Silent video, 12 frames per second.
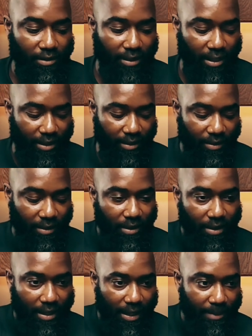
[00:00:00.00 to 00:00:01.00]
look at it.
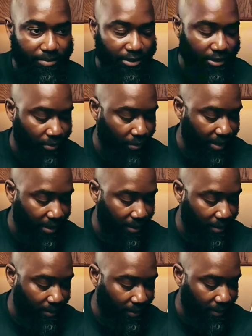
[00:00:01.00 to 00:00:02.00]
I'm still waiting
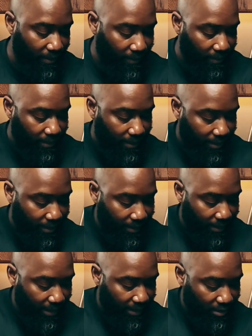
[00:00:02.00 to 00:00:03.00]
on the other
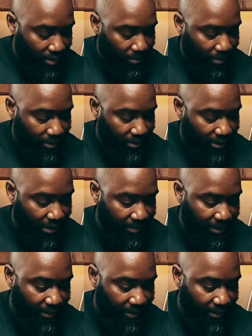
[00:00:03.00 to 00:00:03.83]
guys' homework to come in.